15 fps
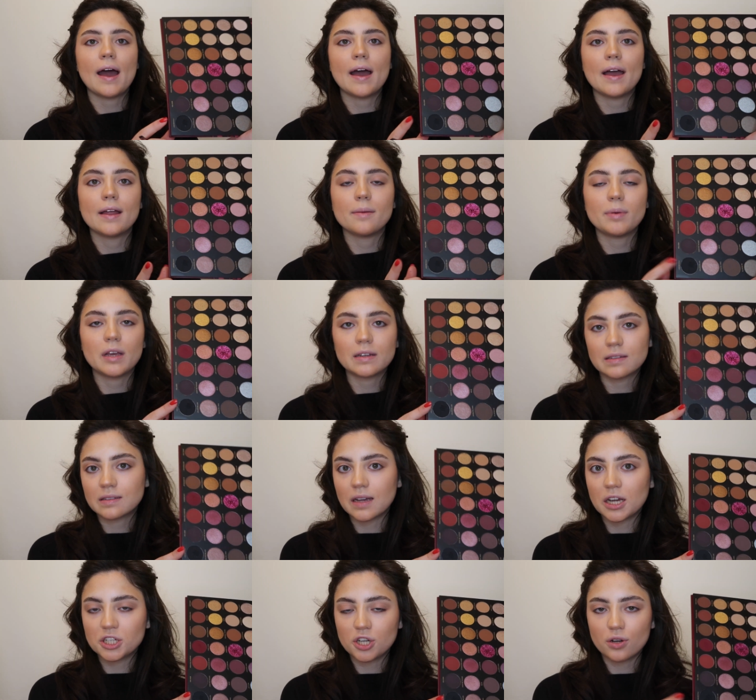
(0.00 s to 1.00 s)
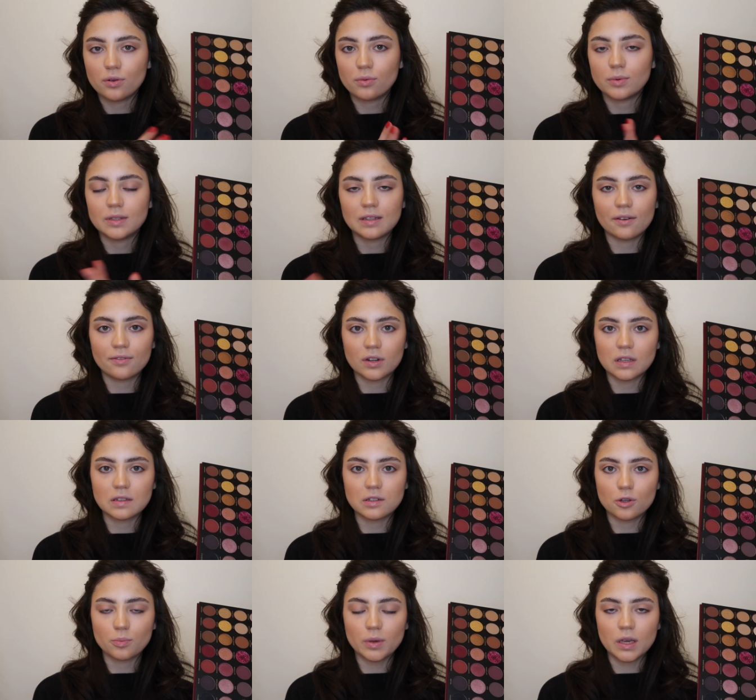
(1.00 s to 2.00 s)
and because it's eyeshadow it would definitely
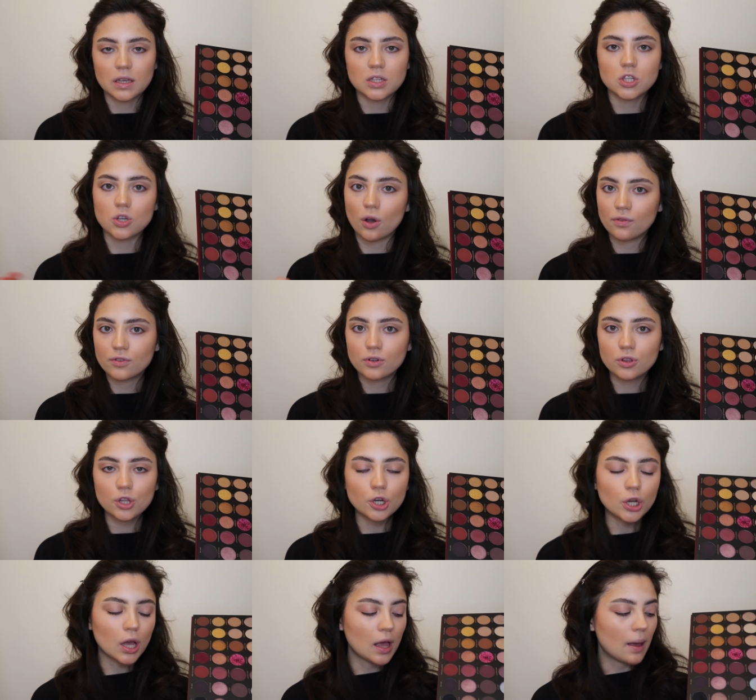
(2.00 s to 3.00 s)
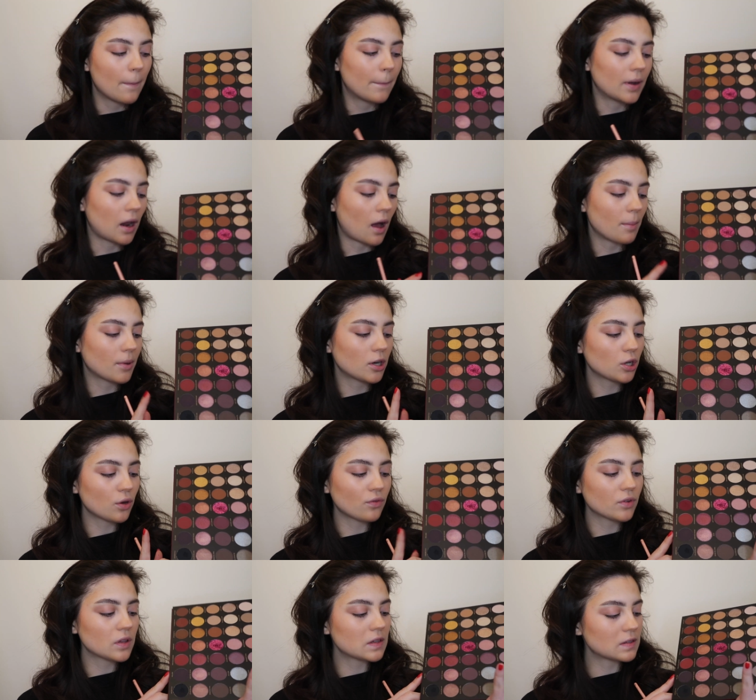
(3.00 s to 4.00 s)
still be a softer look, but I'm going to
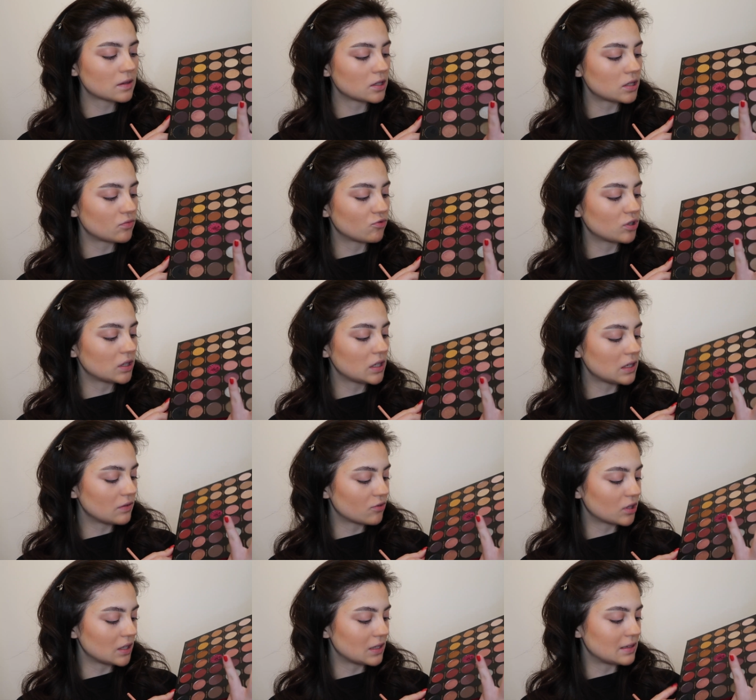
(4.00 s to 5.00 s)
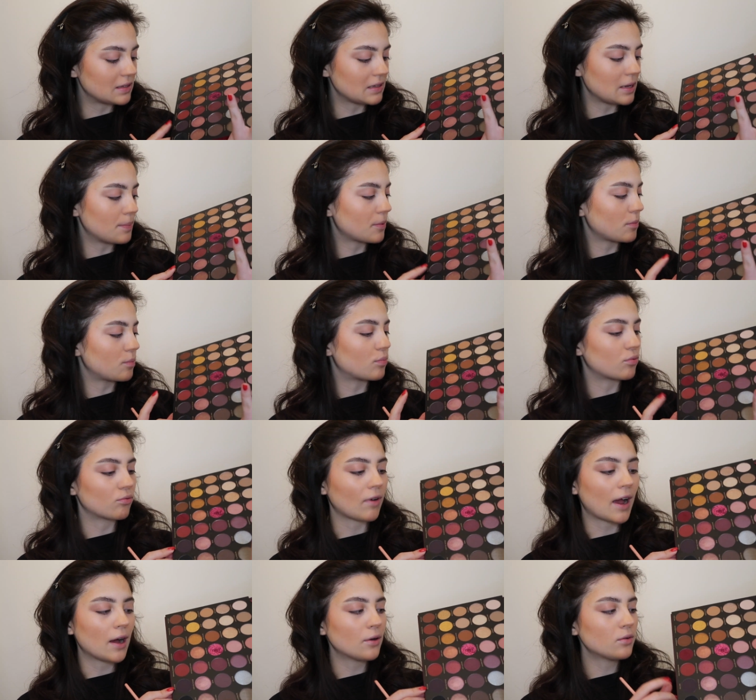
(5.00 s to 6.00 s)
go for this really, really deep
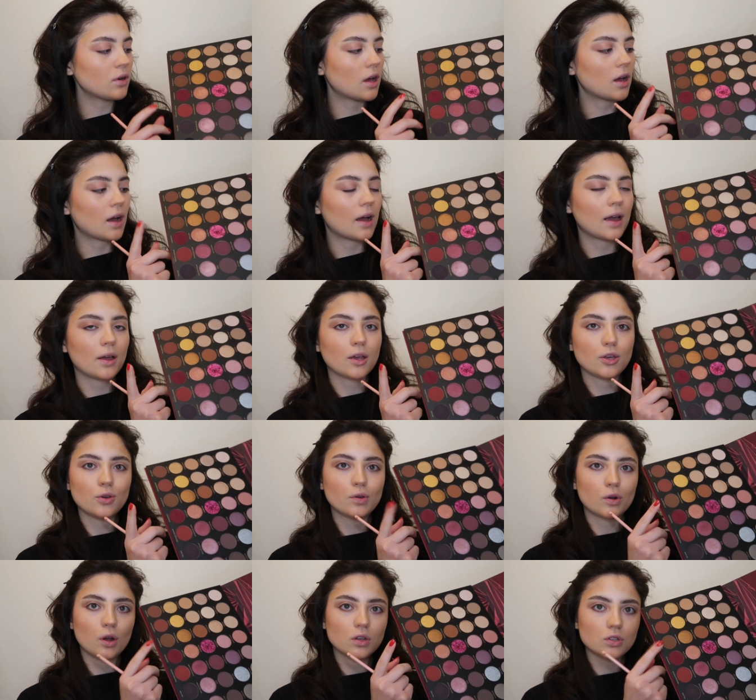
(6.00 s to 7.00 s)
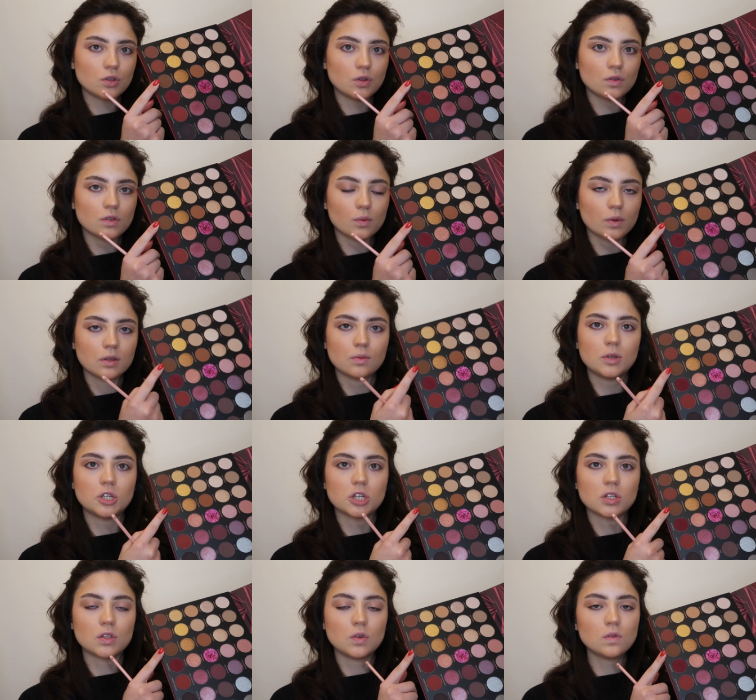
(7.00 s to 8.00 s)
brown. I you could also use the one that we
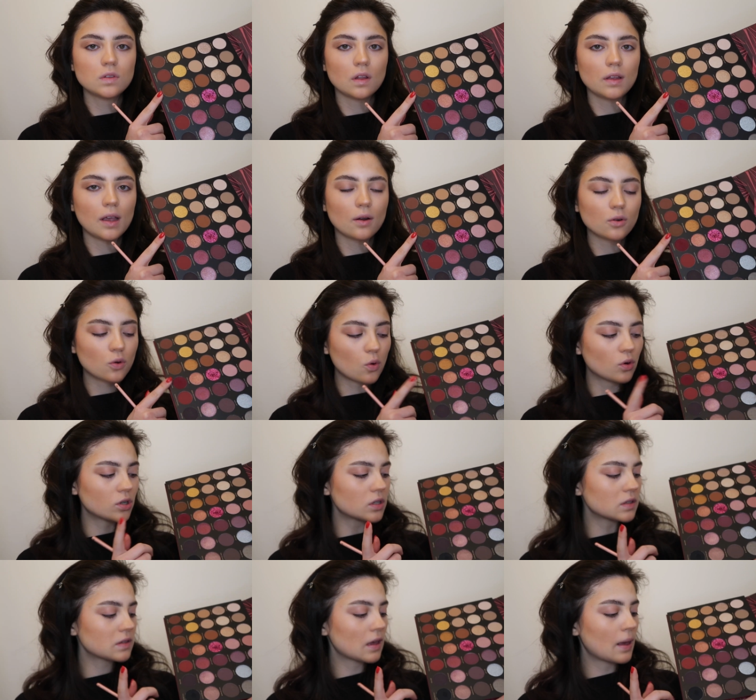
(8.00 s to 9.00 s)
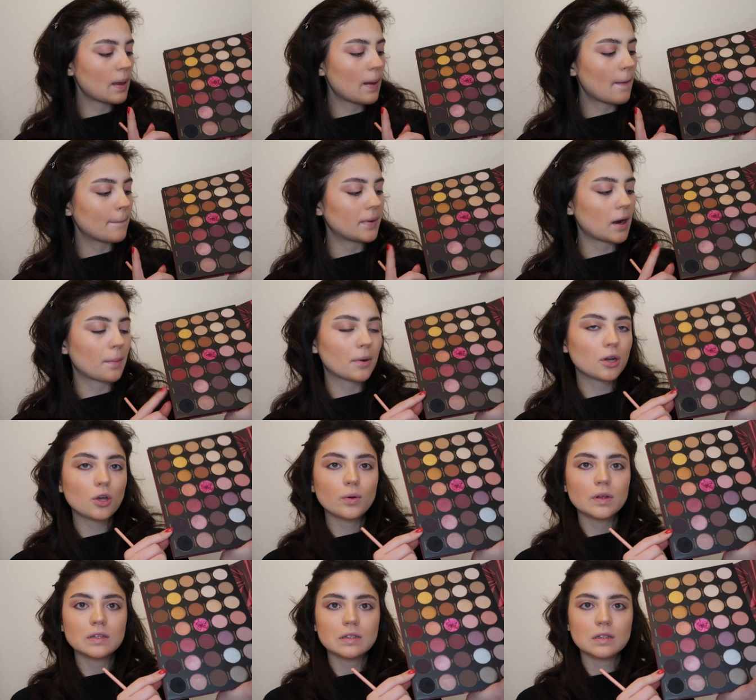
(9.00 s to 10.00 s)
just used on the outer corners, but I'm going to
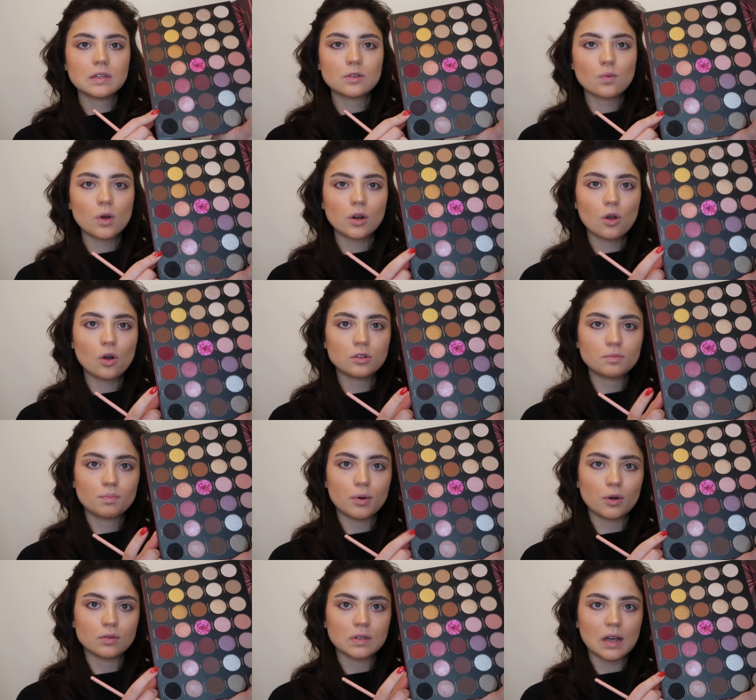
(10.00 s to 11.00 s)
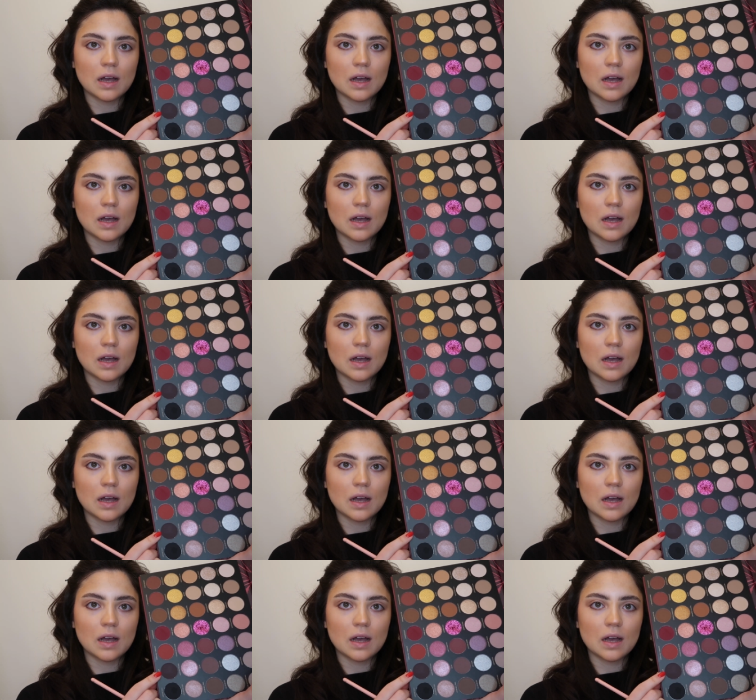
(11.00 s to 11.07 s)
go into this one called Bow